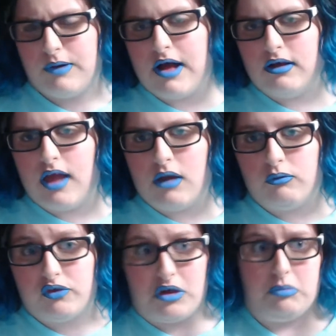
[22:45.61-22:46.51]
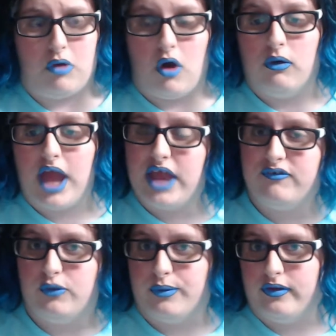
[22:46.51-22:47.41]
I will say, okay, if
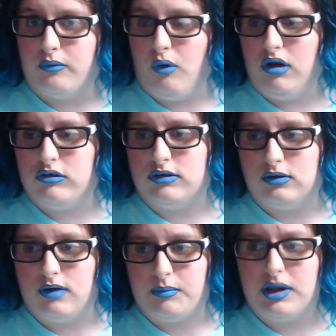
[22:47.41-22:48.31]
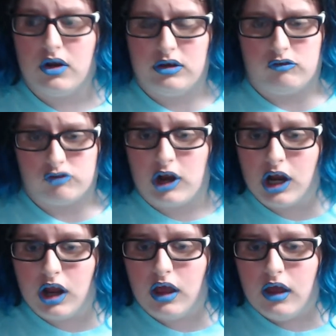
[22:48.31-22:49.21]
you really want to. I mean, are you sure?